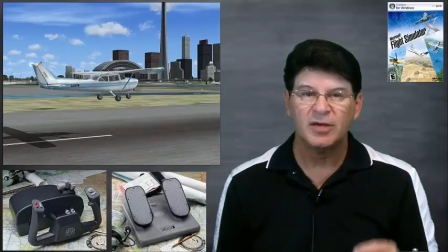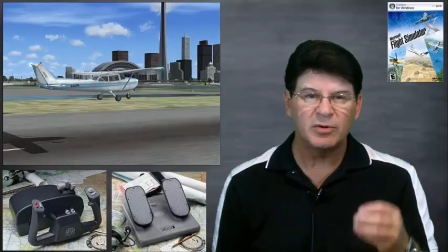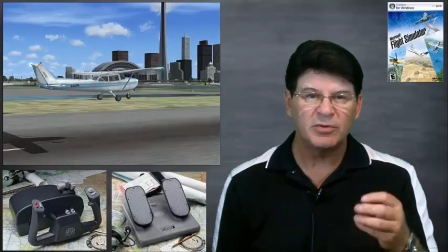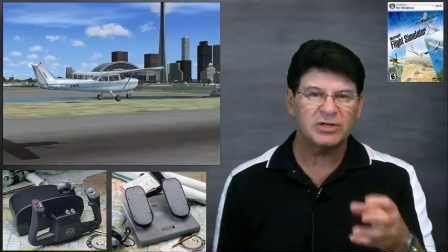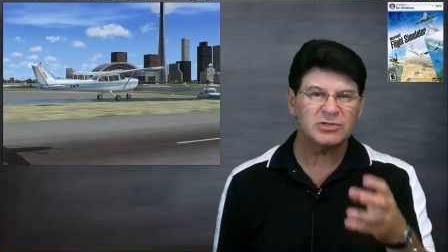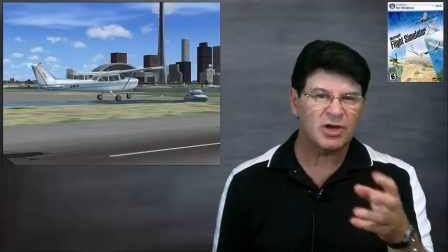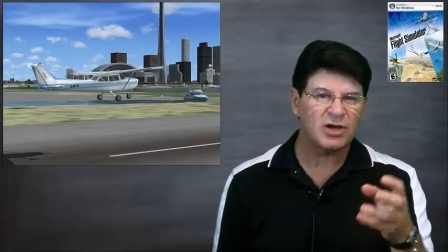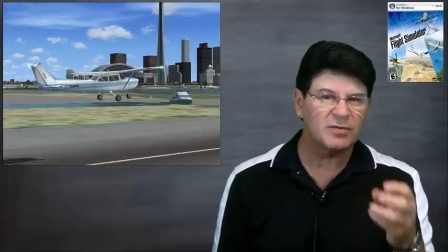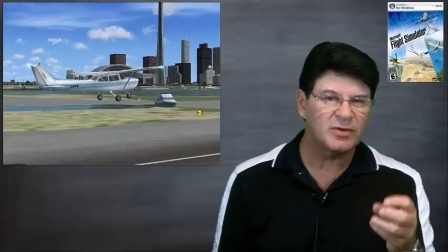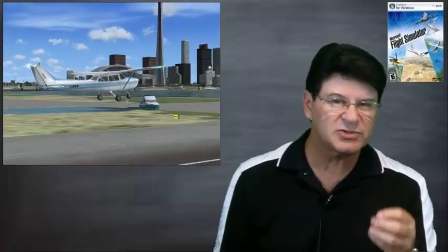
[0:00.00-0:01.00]
But we can
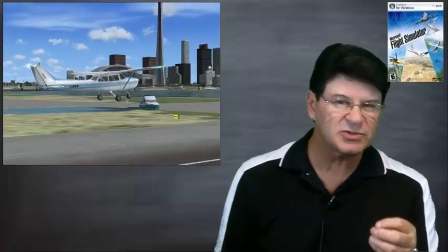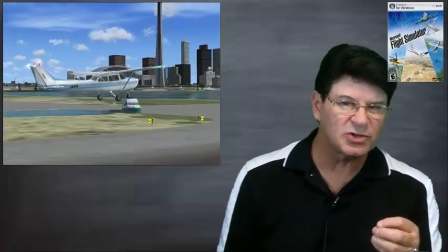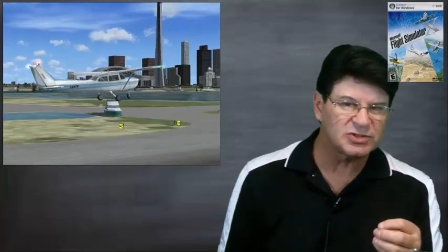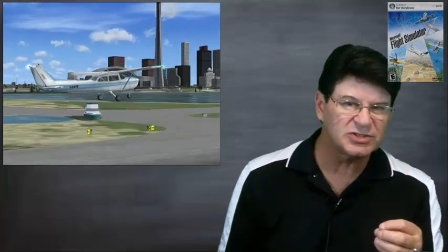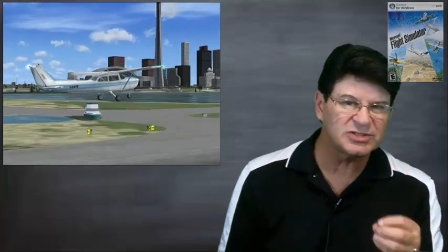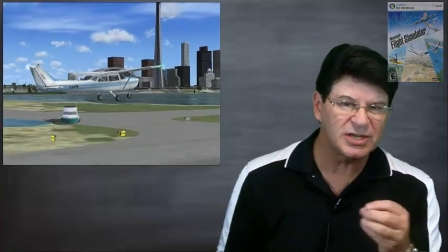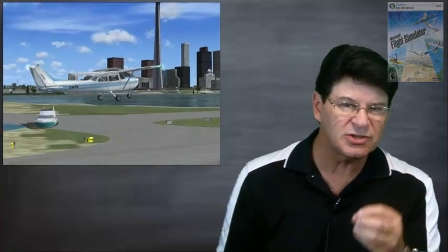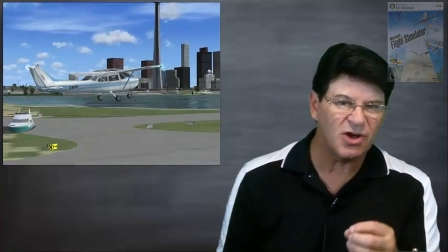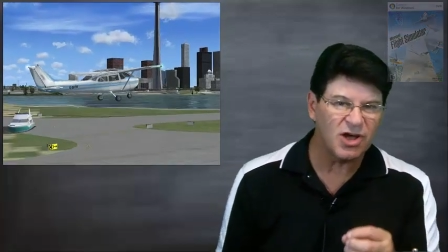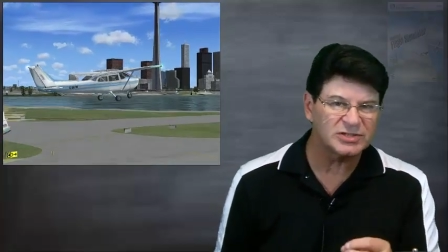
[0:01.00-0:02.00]
talk about sources
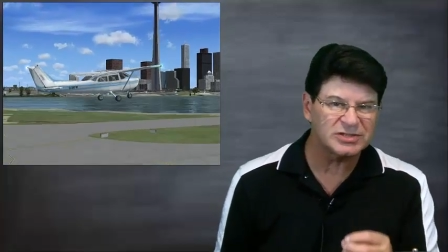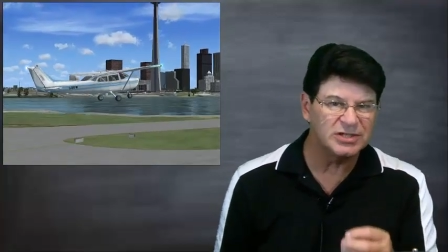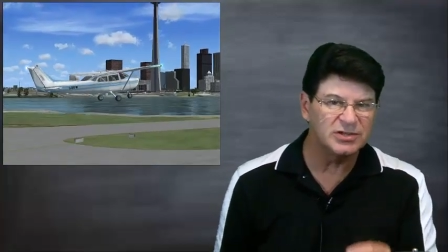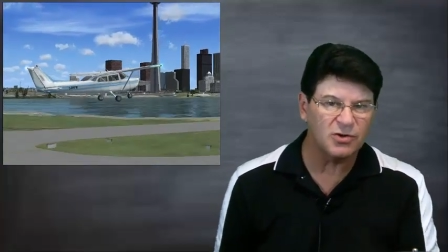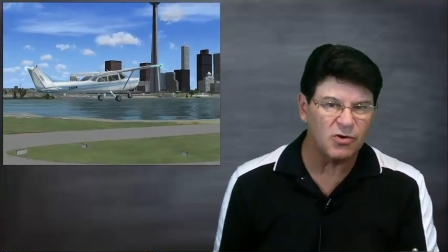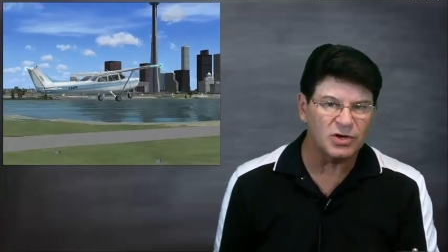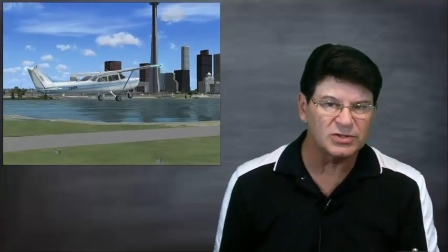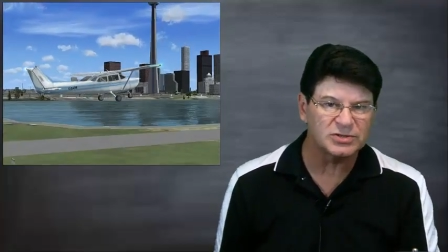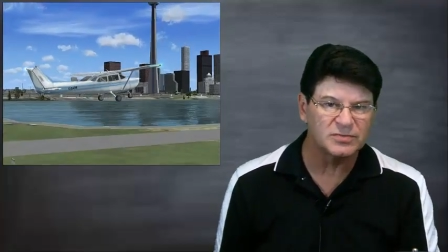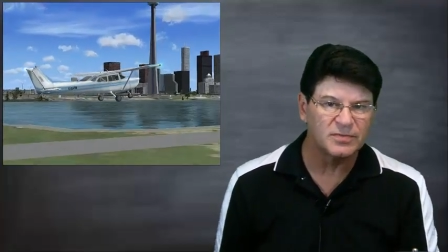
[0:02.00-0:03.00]
and cost in the
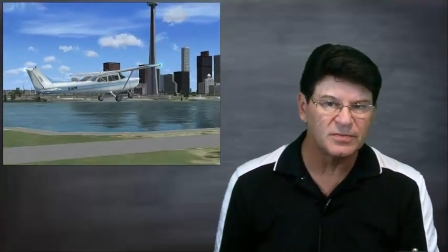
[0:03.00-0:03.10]
course.